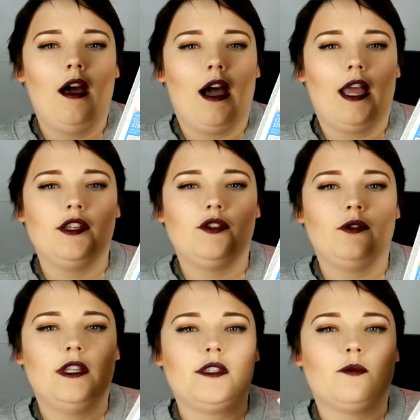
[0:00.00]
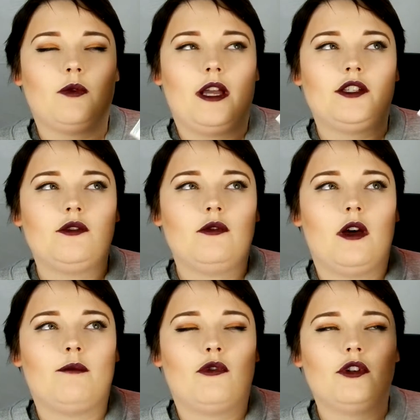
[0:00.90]
I do
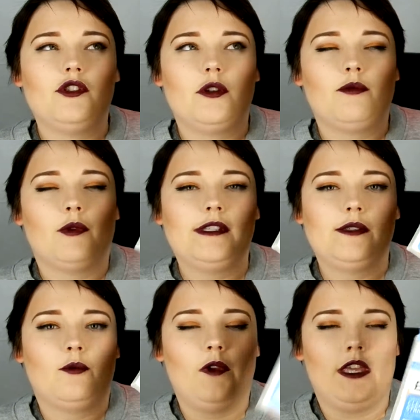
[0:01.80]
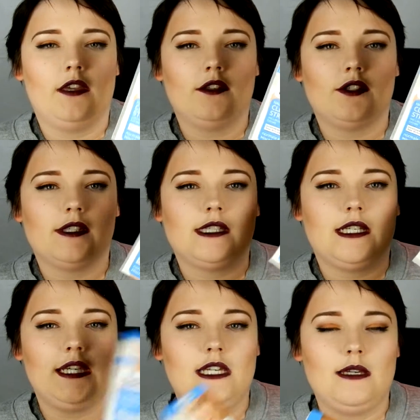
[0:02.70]
a pore strip once a week just to
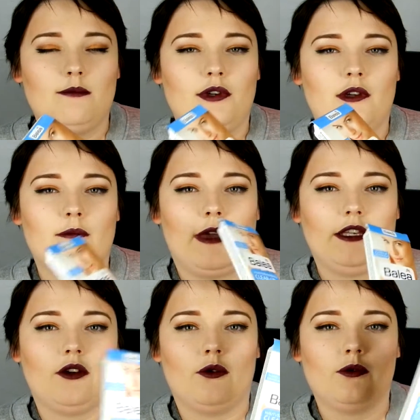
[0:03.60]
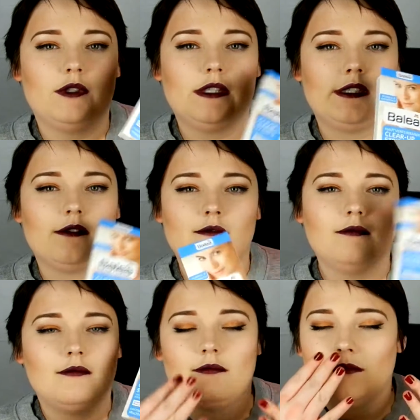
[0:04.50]
keep my nose
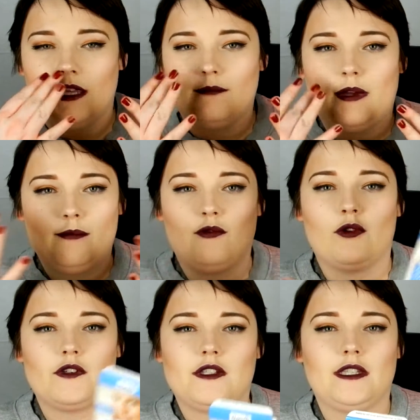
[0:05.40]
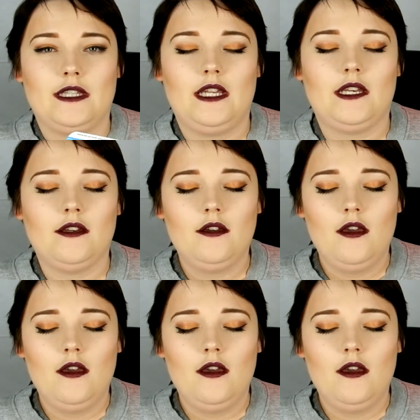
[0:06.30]
and my pores clean.